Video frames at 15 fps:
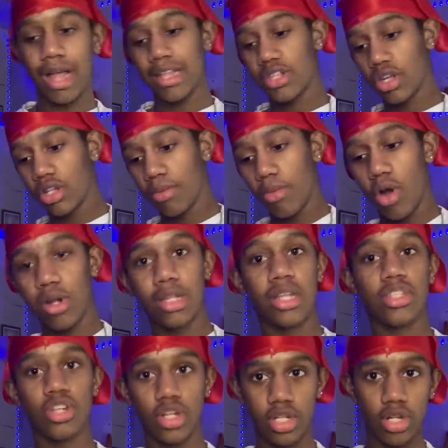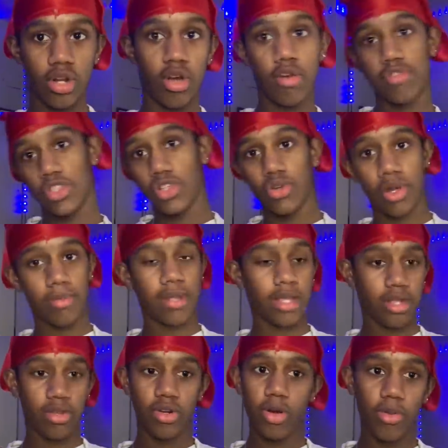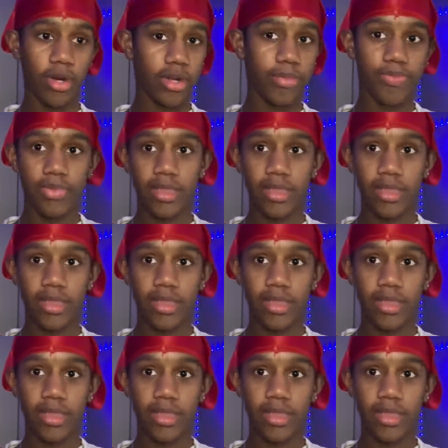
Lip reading: I turn them on, they turn it off. So I'm like, you know what?